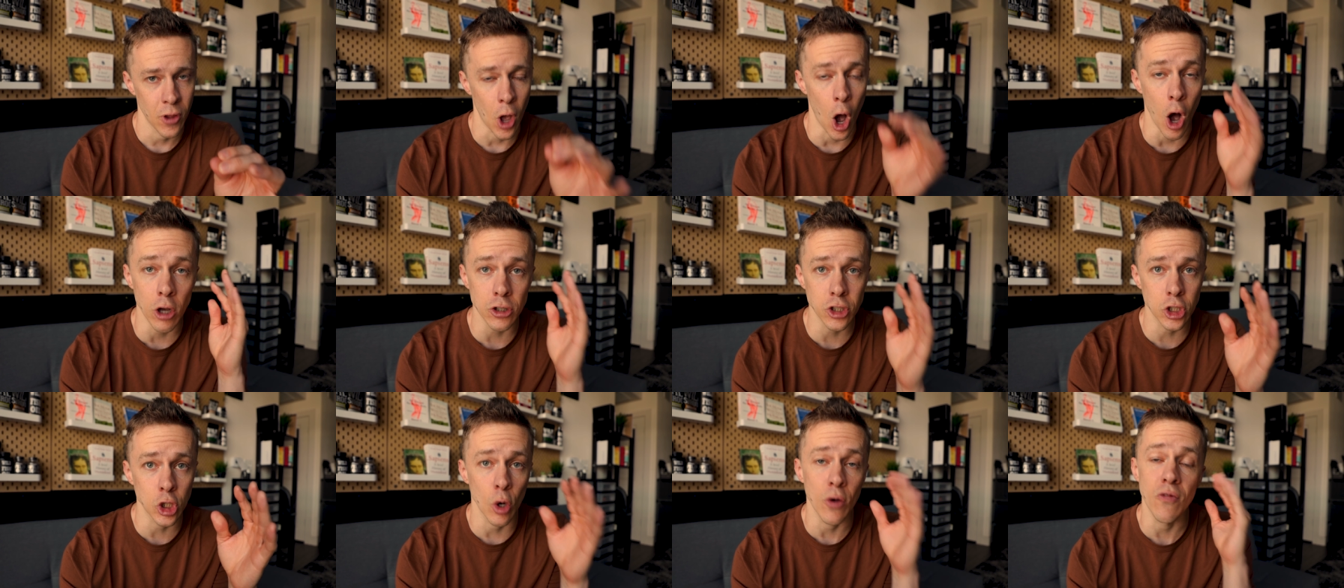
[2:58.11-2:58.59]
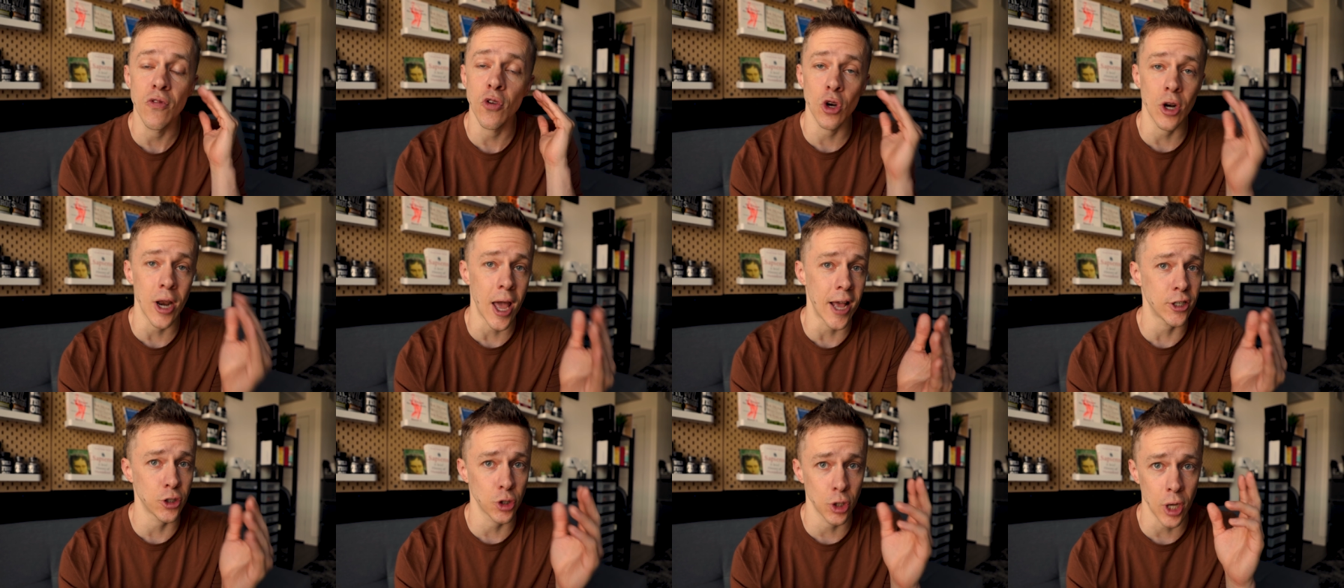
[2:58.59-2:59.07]
Also, if you're
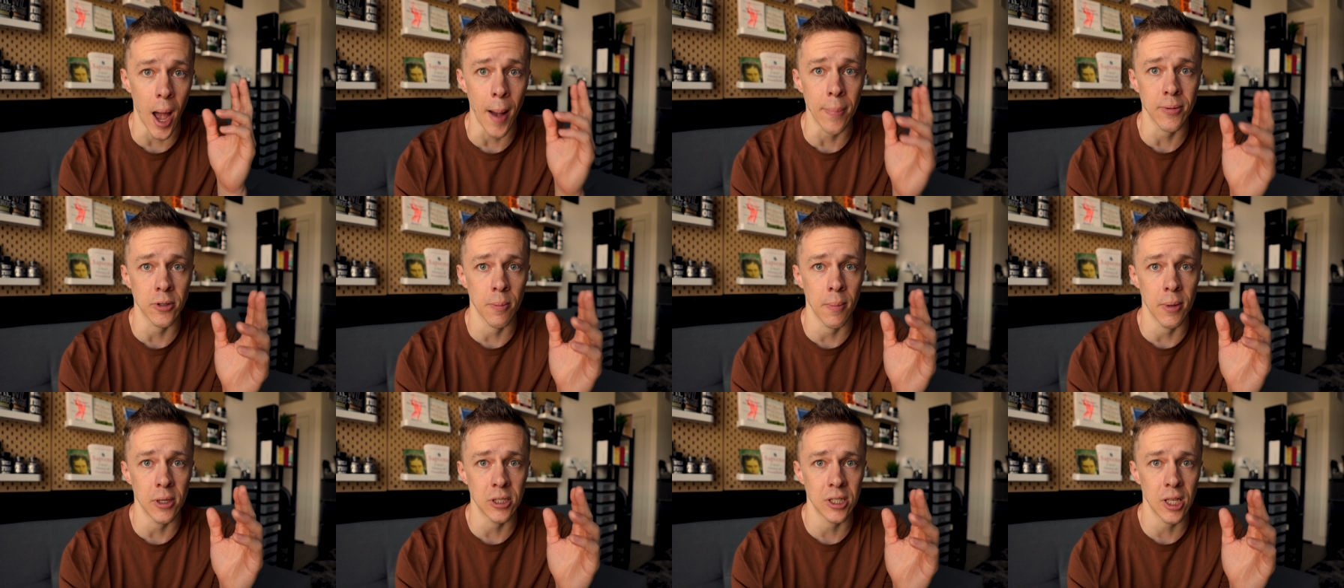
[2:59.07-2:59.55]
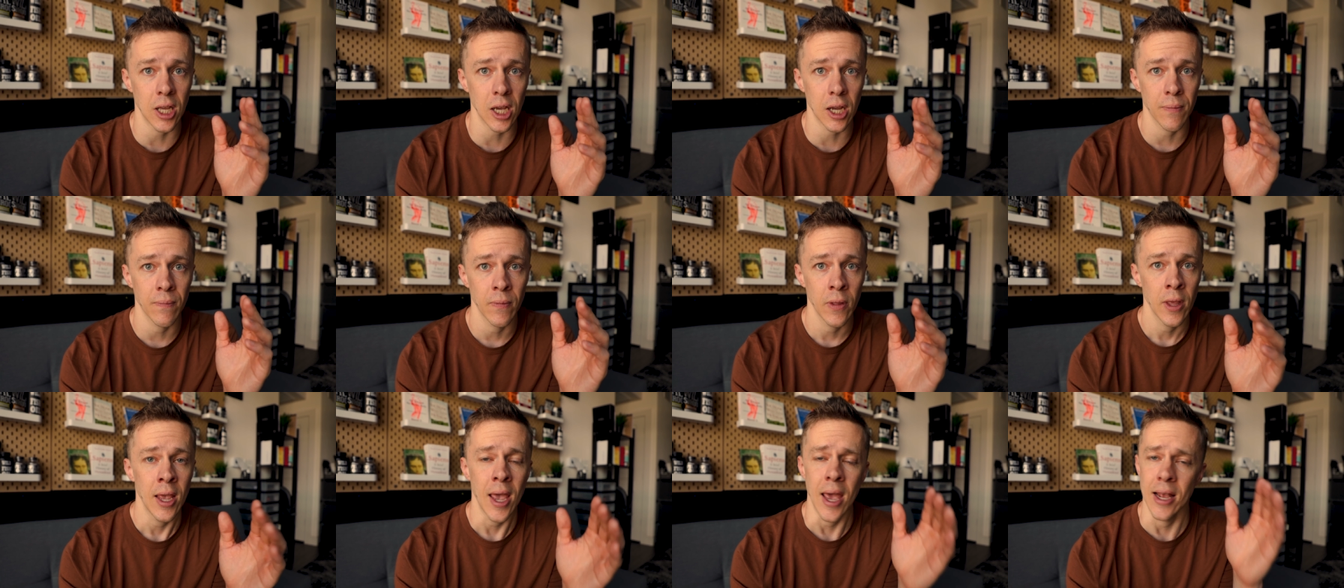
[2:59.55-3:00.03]
naturally
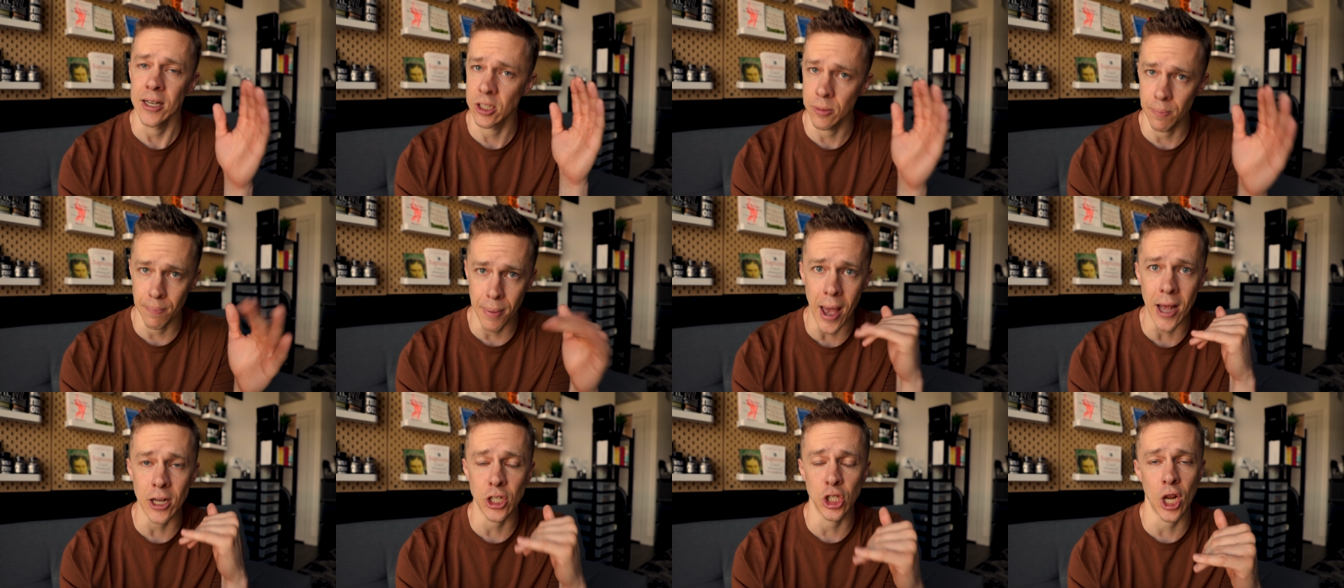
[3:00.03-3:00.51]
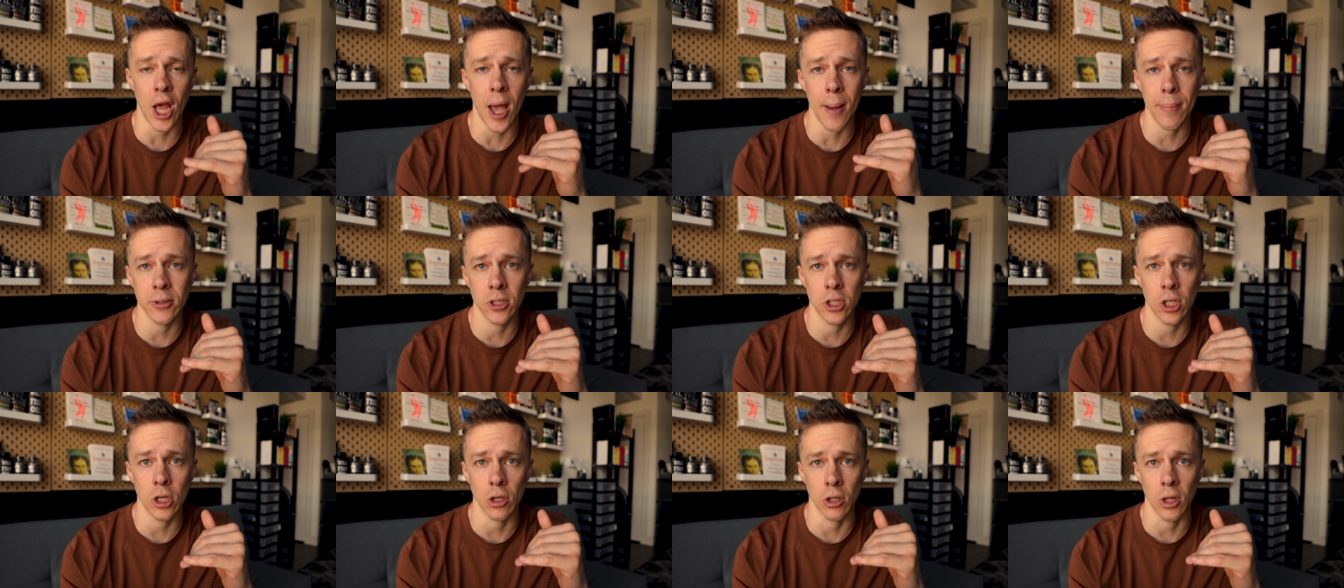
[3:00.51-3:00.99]
optimistic and some bad shit
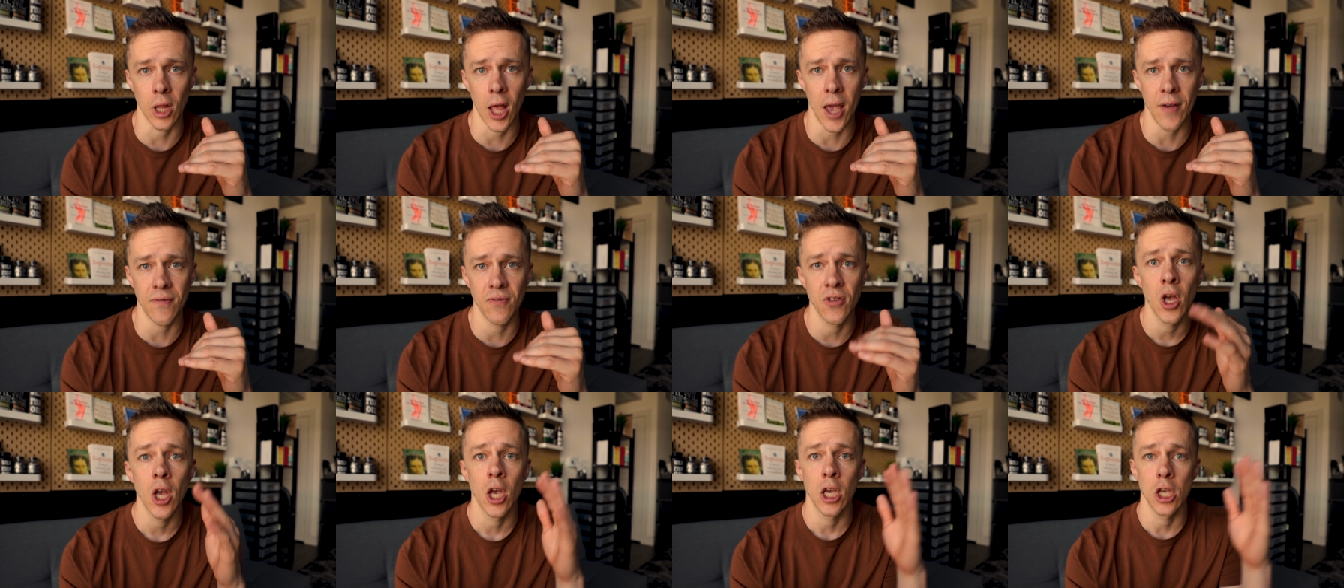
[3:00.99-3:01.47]
happens in your life,